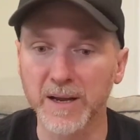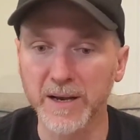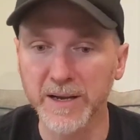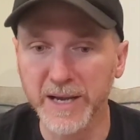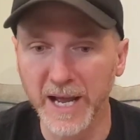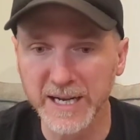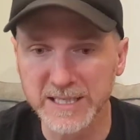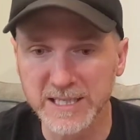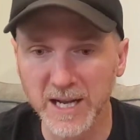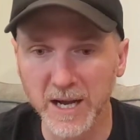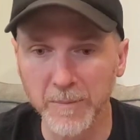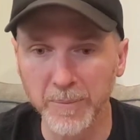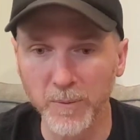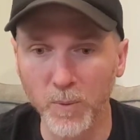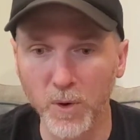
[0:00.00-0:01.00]
Next
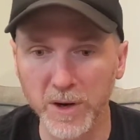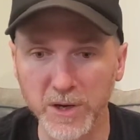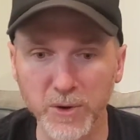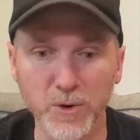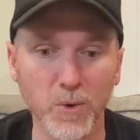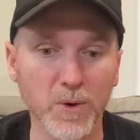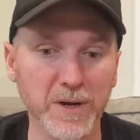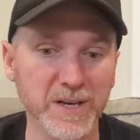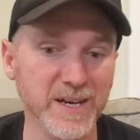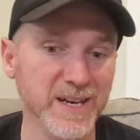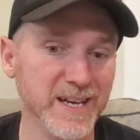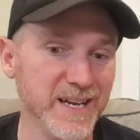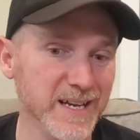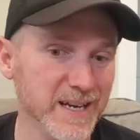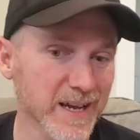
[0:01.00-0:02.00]
up, what you're going to
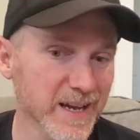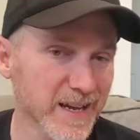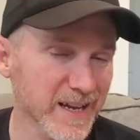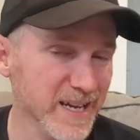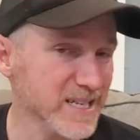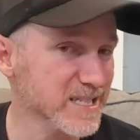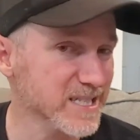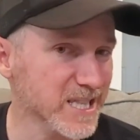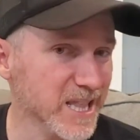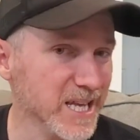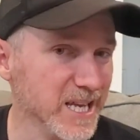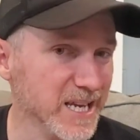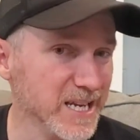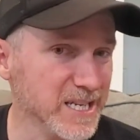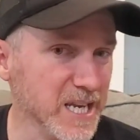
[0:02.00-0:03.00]
need is
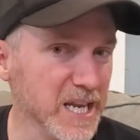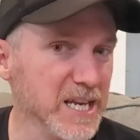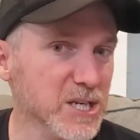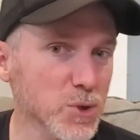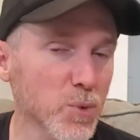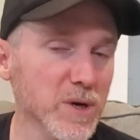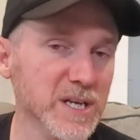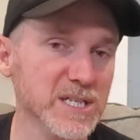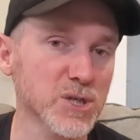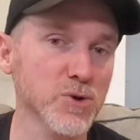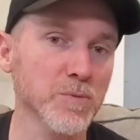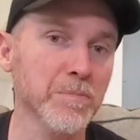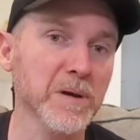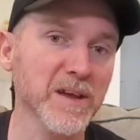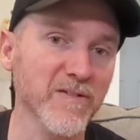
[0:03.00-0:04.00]
the
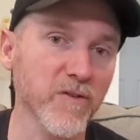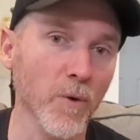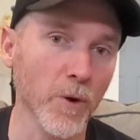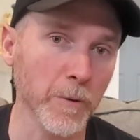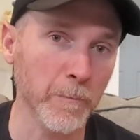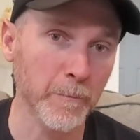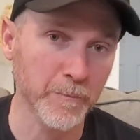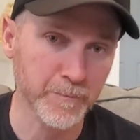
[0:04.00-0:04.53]
T22B form.